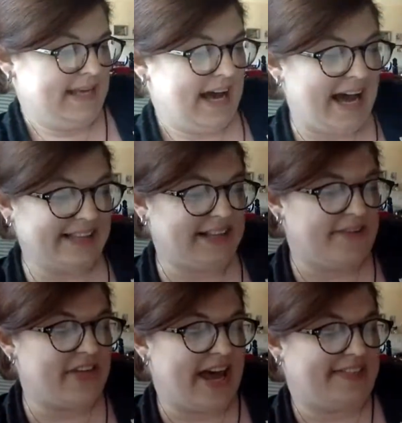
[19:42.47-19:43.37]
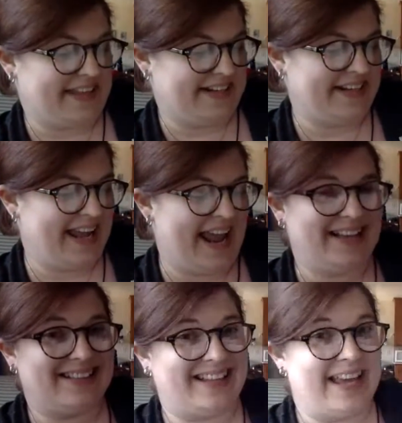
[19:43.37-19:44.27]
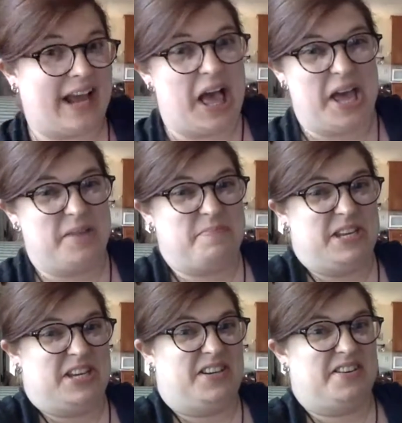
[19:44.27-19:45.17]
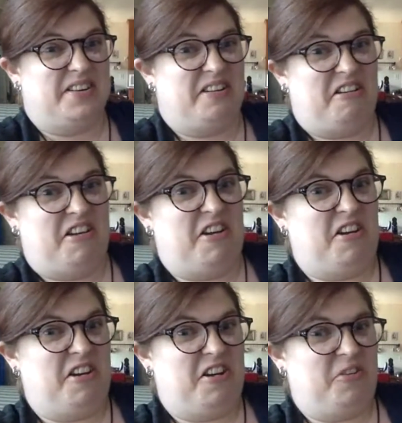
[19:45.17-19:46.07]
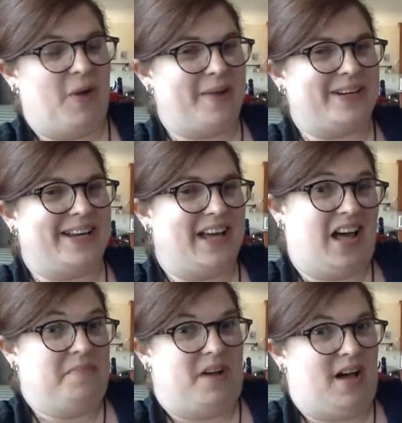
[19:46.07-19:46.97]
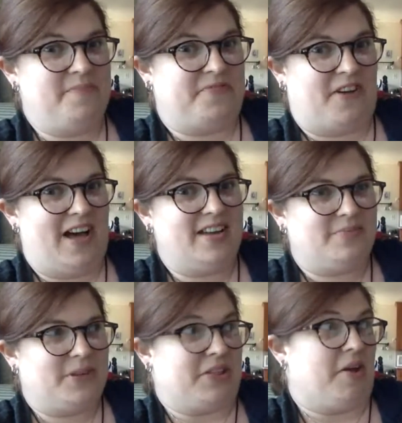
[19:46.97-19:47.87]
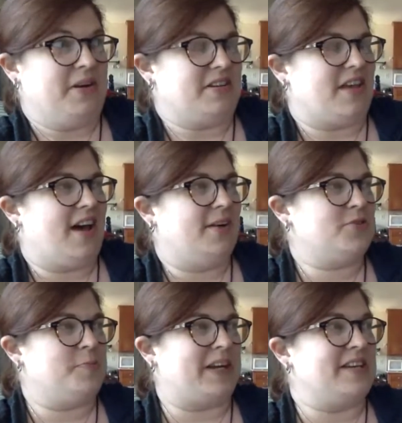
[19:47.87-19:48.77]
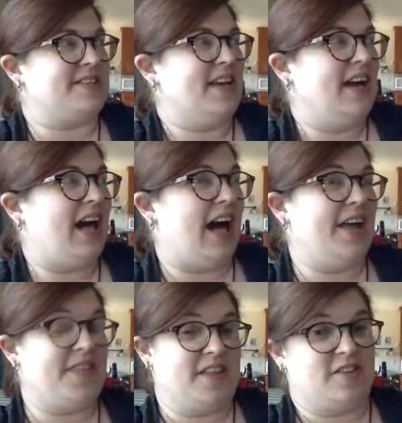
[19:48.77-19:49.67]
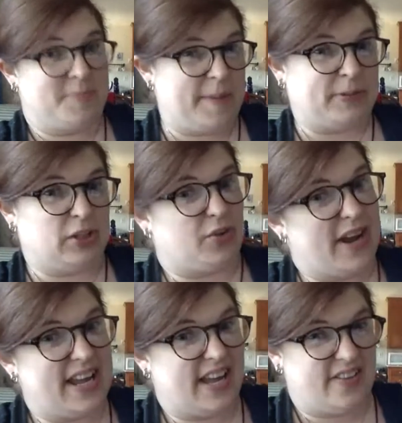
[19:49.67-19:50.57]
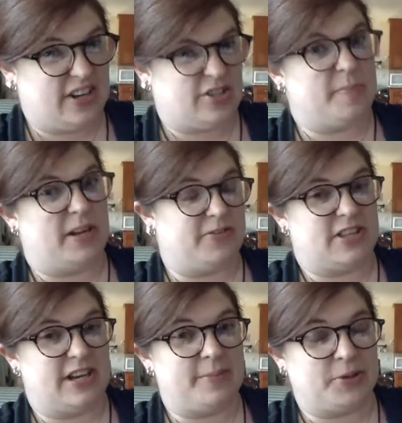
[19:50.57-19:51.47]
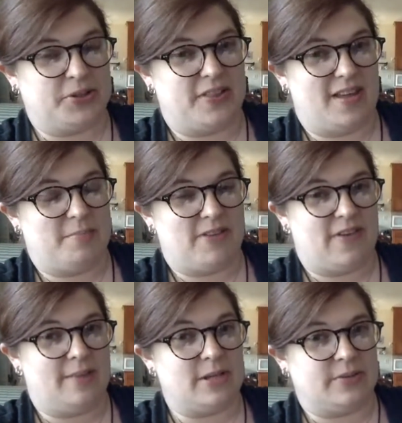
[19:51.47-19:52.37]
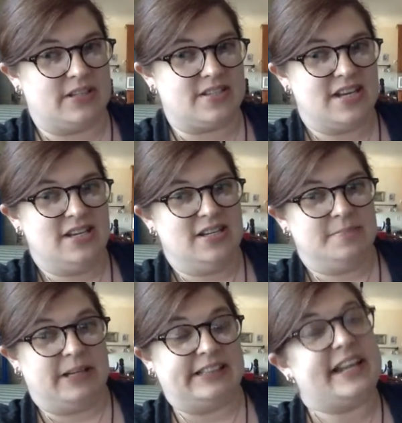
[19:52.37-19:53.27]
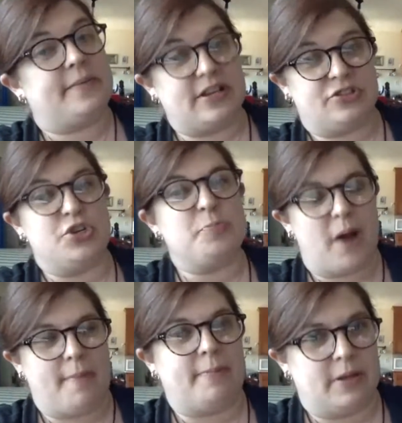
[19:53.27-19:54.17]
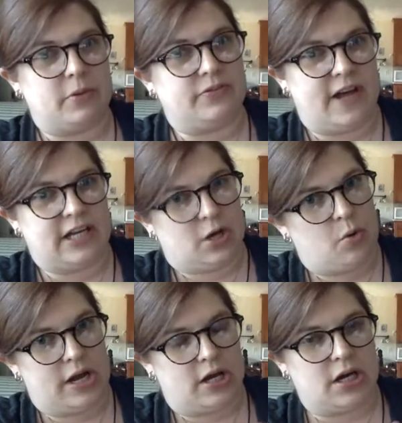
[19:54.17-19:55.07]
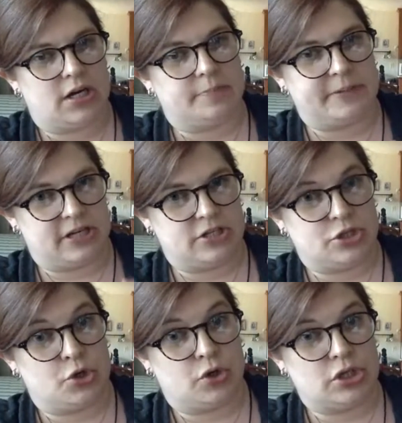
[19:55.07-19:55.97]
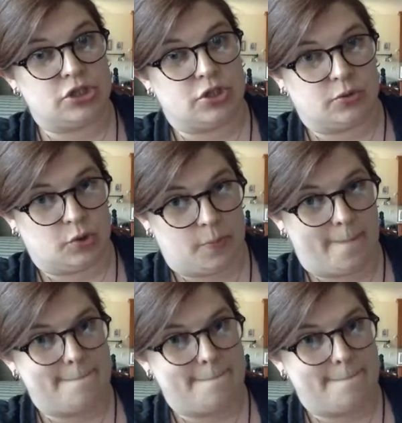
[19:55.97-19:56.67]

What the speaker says: I love that. But Anne's like, I mean, Why would I'm fine with going to the house because I think these people are great and they're actually better for the neighborhood than my family was. But Lady Russell, you probably will find it quite hard because you're a stone cold.